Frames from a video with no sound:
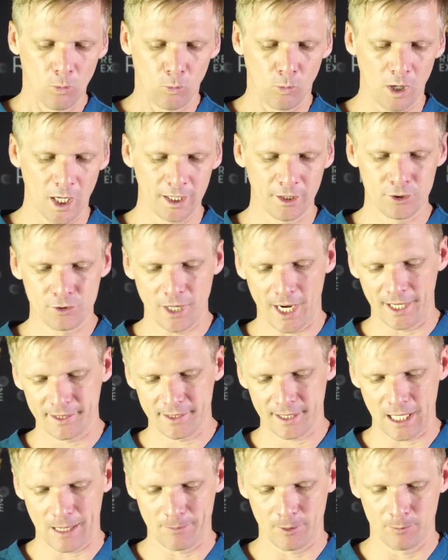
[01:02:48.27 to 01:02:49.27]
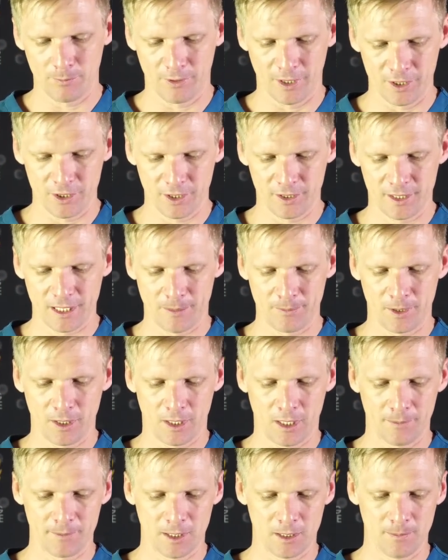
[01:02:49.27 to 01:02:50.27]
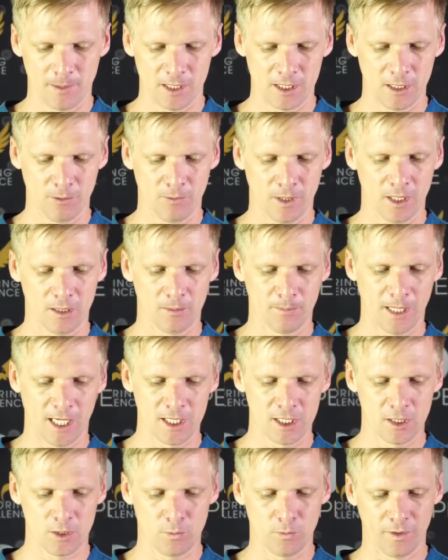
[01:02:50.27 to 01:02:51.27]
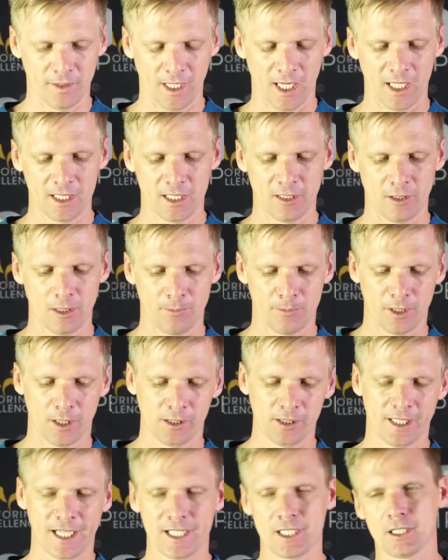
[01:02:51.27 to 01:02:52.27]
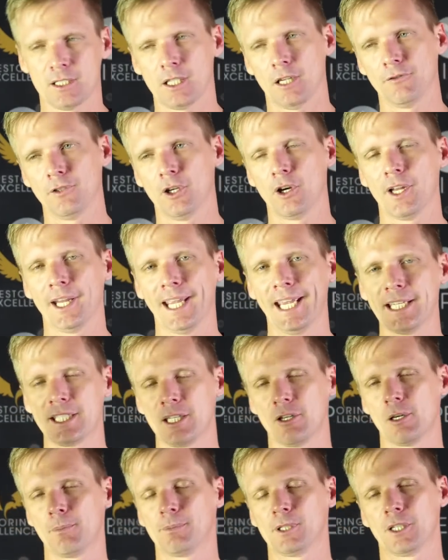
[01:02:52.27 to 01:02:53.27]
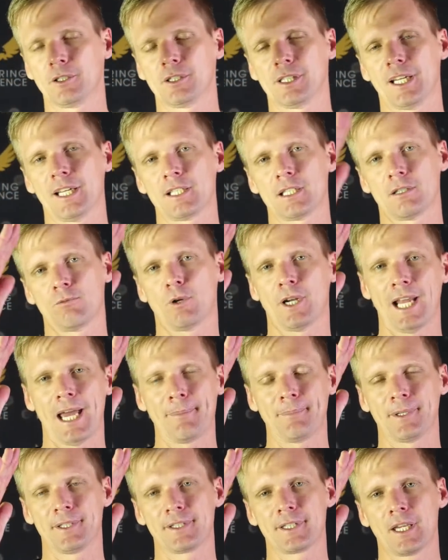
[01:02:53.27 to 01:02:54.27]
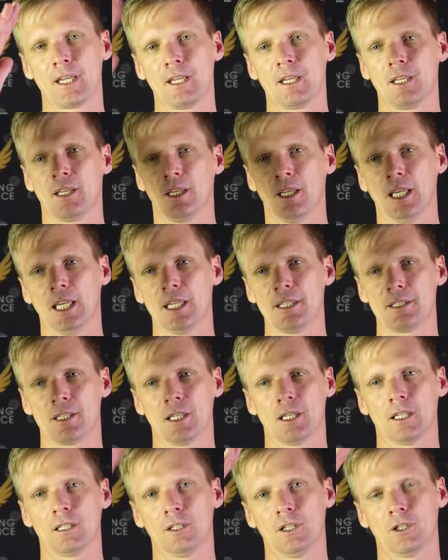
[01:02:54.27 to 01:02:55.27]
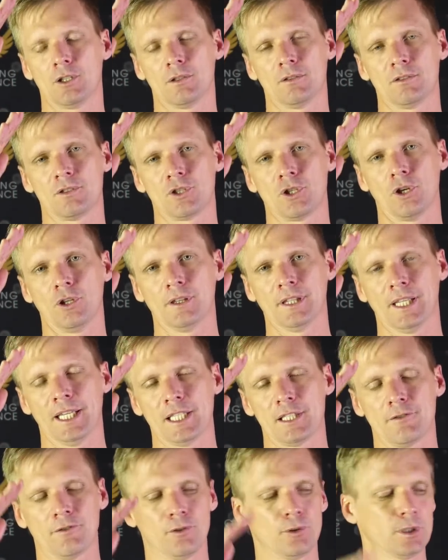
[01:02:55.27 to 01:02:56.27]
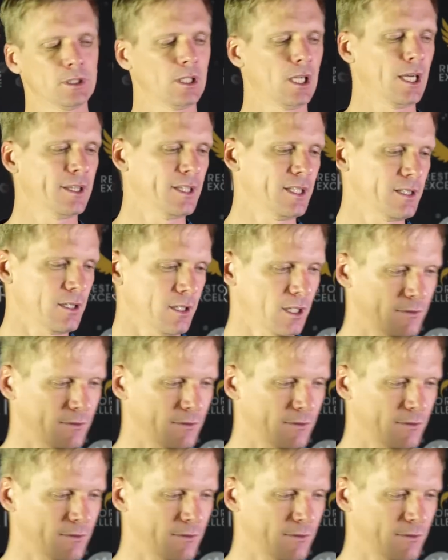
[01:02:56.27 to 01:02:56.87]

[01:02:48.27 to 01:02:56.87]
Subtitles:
Why do drags come on impression sometimes, especially when patients with anterior proclination? So if you've got anterior proclination, what happens is that your tooth leans forward like this.